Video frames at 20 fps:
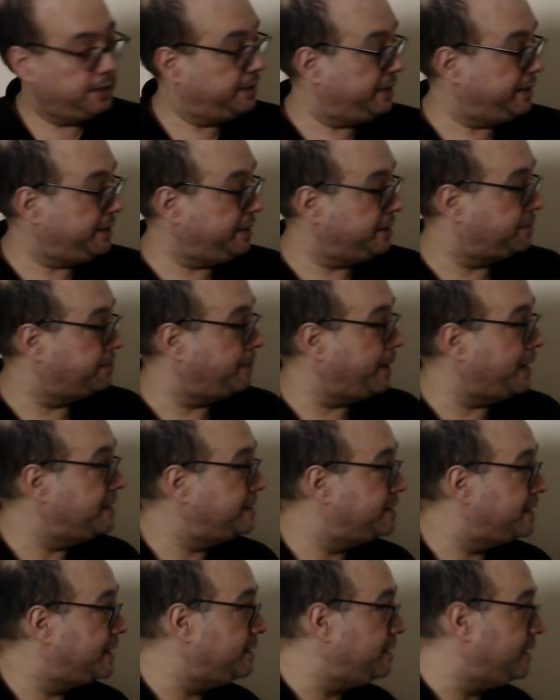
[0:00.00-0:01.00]
this is
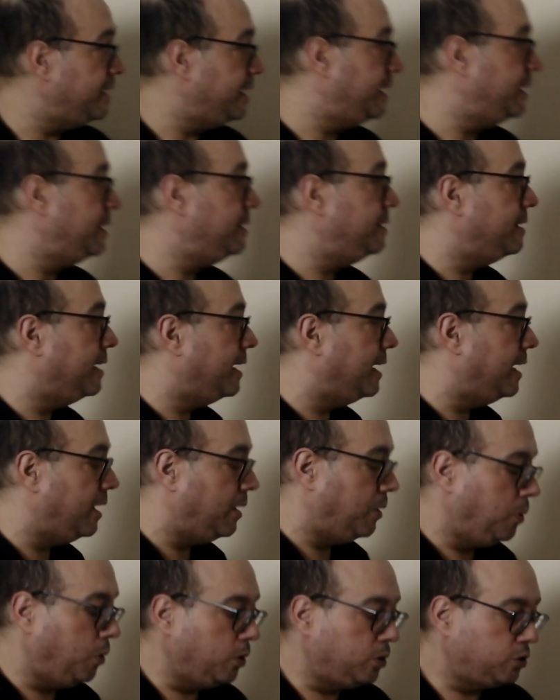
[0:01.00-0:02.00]
based in
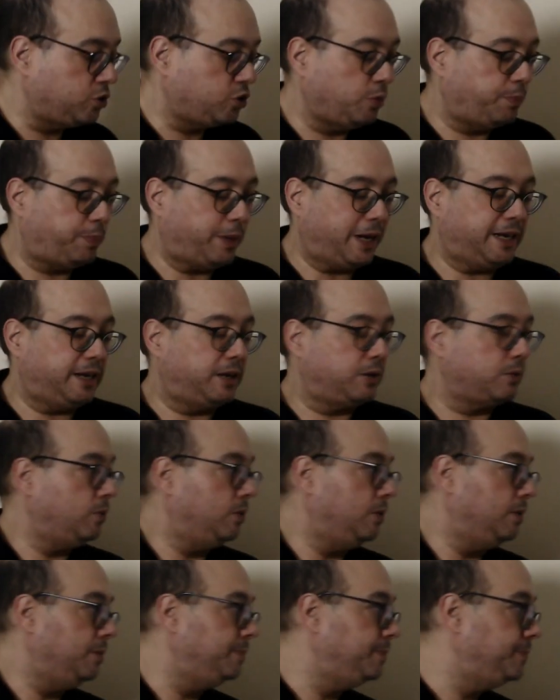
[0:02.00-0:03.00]
the ortho-para
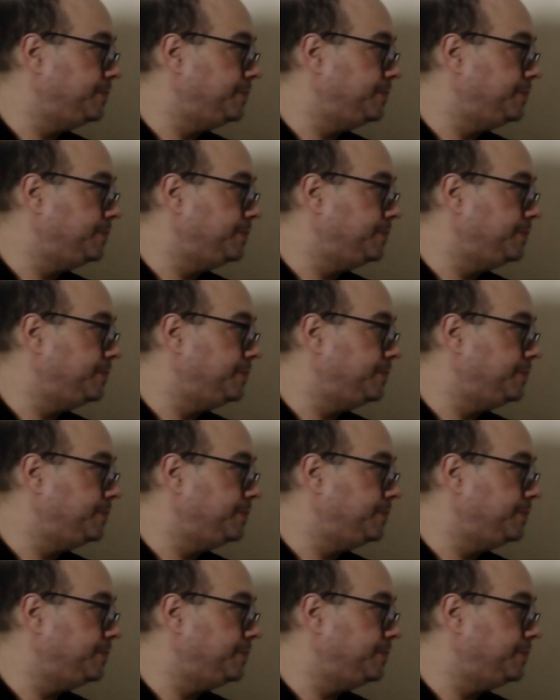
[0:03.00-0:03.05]
rule.